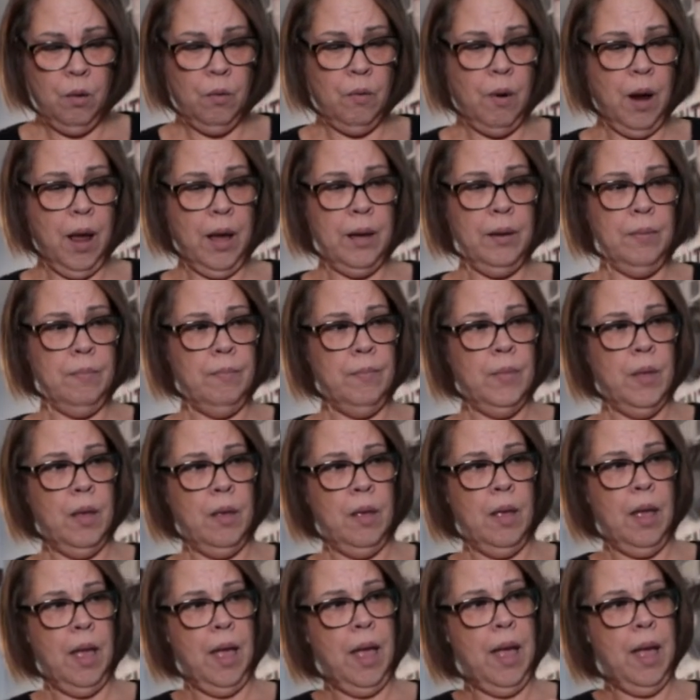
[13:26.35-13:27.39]
right?
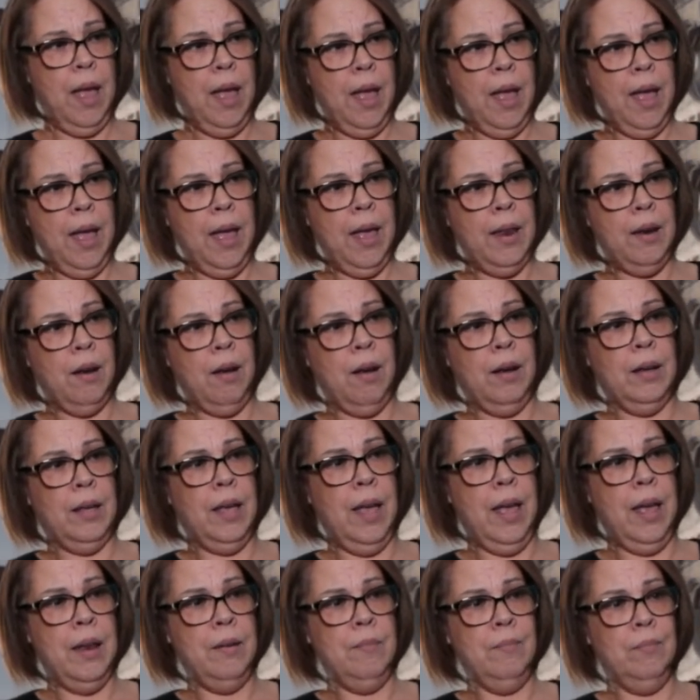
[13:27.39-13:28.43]
And
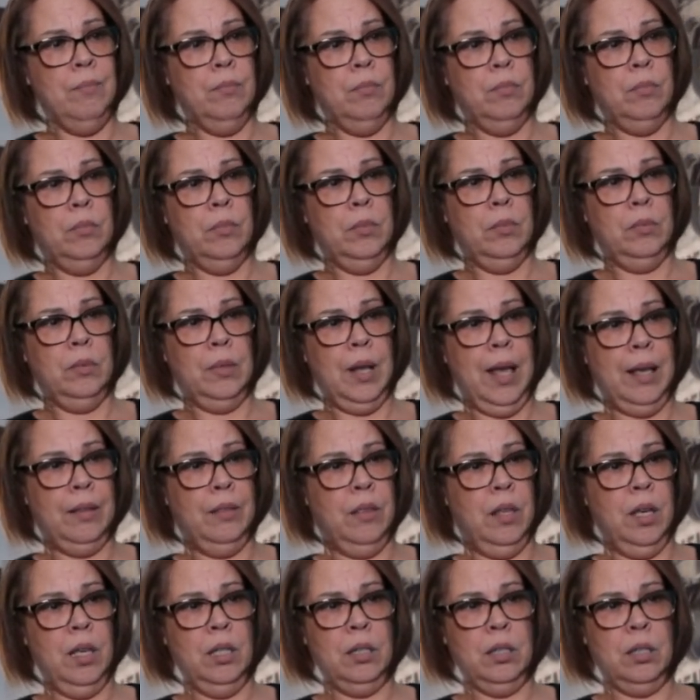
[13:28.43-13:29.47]
again, like
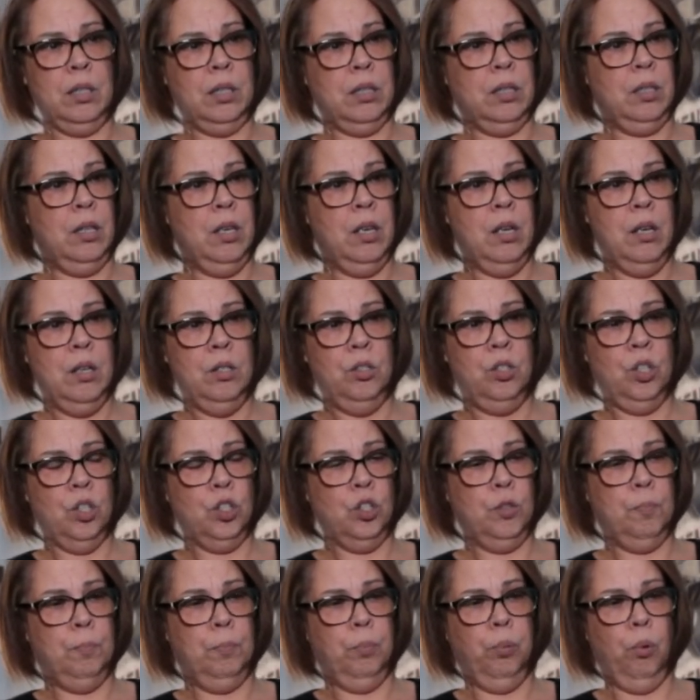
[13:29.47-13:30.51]
this,
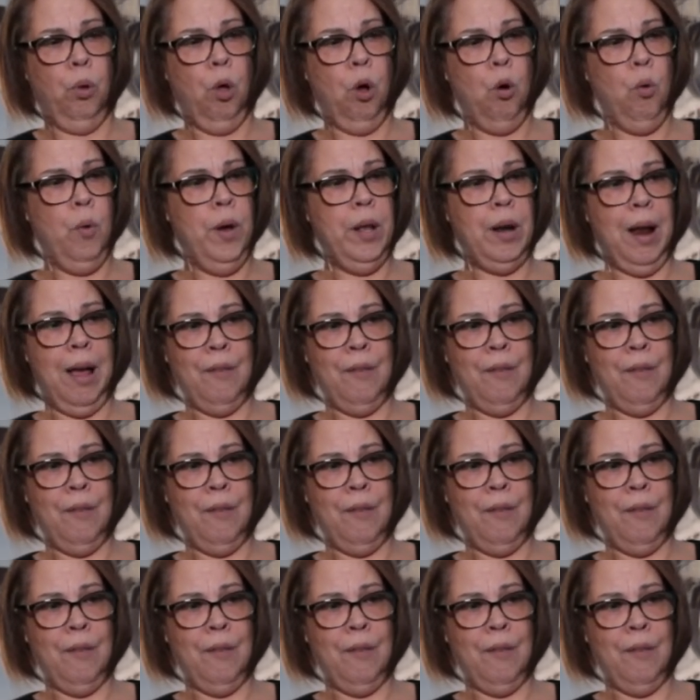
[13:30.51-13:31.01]
just blow it.